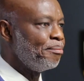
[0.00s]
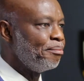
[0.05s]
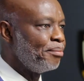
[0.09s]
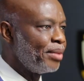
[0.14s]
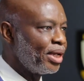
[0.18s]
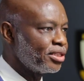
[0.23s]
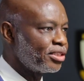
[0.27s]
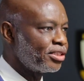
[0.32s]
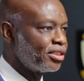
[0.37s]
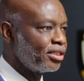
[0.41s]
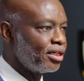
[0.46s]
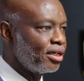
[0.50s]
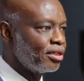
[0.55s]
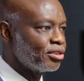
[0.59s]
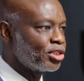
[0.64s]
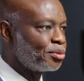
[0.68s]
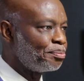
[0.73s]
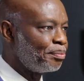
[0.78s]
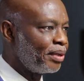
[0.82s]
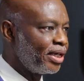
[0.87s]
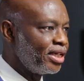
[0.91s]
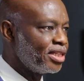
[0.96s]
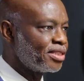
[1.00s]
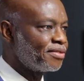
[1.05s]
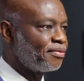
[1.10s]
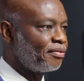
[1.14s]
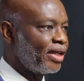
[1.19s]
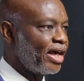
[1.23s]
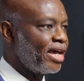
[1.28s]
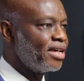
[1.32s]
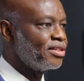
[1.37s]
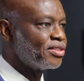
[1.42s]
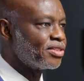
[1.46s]
Marshall Space
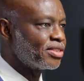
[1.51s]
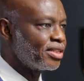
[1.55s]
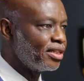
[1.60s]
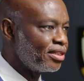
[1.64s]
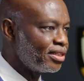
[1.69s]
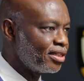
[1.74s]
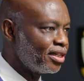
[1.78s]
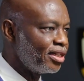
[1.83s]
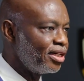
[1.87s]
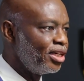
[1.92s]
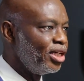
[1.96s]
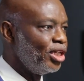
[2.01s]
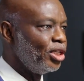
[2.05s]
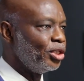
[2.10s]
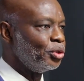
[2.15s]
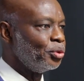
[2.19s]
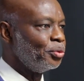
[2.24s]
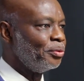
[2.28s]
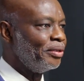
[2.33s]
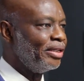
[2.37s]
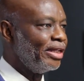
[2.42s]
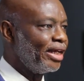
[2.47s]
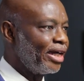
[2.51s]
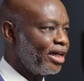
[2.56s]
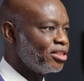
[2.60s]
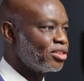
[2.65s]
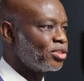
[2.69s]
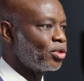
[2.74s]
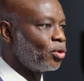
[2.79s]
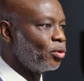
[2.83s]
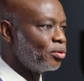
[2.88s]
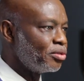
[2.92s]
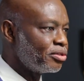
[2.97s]
Flight Center
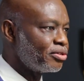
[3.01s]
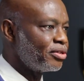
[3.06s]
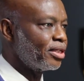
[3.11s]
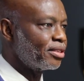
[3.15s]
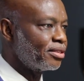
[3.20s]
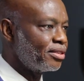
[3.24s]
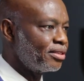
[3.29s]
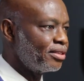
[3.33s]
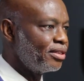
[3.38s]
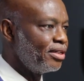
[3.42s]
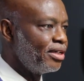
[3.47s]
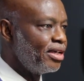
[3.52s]
UNICE contract."